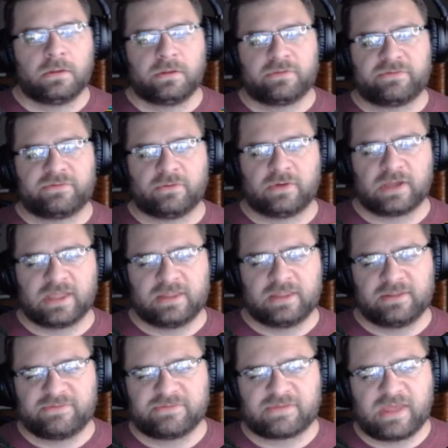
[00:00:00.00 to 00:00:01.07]
So again,
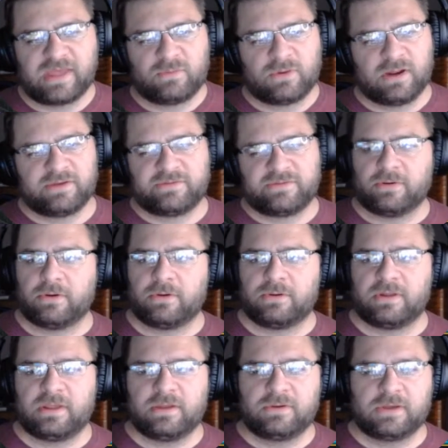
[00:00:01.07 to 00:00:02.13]
this is kind of where I turn
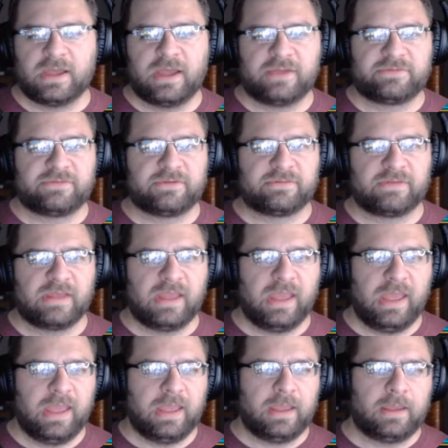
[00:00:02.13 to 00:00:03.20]
to you guys to say,
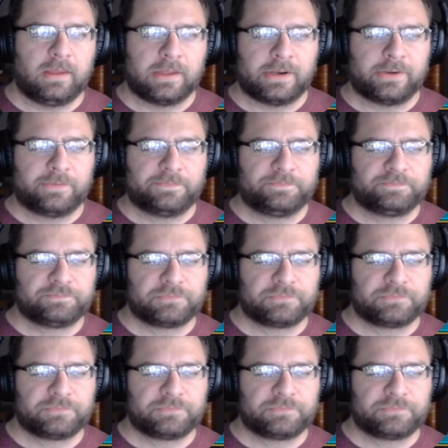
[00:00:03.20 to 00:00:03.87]
hey, you know,